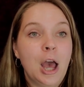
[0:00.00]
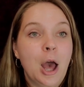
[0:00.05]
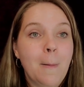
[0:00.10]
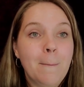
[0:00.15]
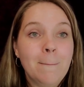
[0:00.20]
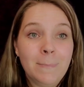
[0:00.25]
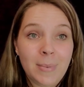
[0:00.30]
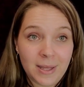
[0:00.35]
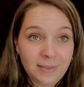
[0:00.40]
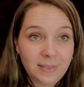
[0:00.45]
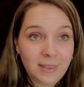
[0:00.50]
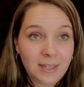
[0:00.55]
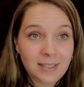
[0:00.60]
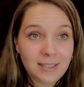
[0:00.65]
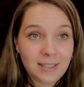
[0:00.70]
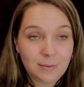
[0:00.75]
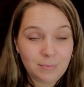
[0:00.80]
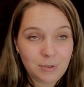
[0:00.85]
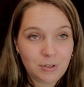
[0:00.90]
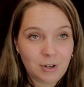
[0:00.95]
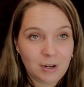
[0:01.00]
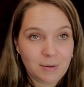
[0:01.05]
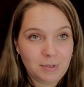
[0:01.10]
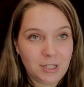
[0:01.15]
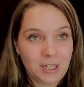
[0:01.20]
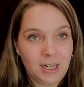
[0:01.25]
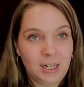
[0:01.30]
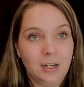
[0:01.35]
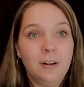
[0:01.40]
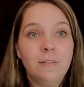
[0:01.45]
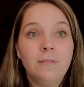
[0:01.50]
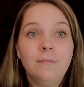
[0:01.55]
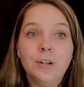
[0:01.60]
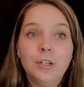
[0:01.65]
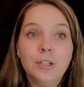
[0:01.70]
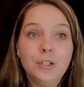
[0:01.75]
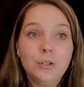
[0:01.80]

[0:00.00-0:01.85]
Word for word: monthly subscription for